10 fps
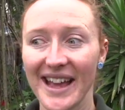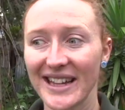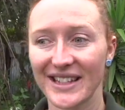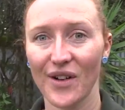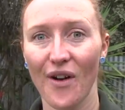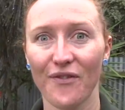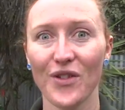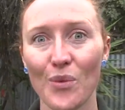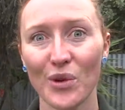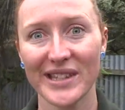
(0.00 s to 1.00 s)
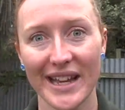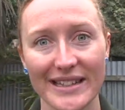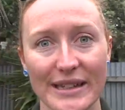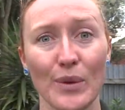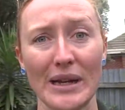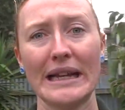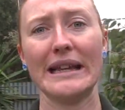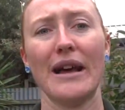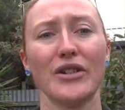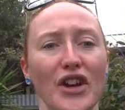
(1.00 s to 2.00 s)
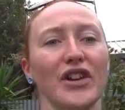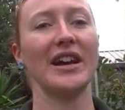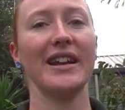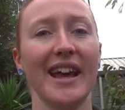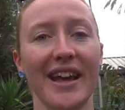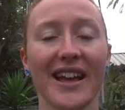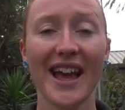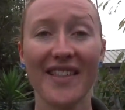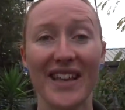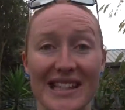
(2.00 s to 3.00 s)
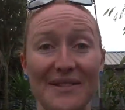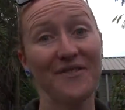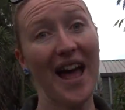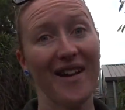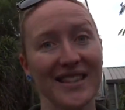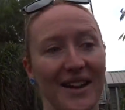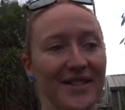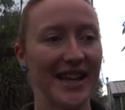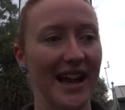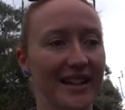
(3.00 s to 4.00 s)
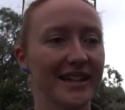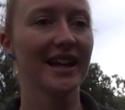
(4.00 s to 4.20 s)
So we've got a few more seeds. Quickly, they'll show you down here. These are some flowers that I've started.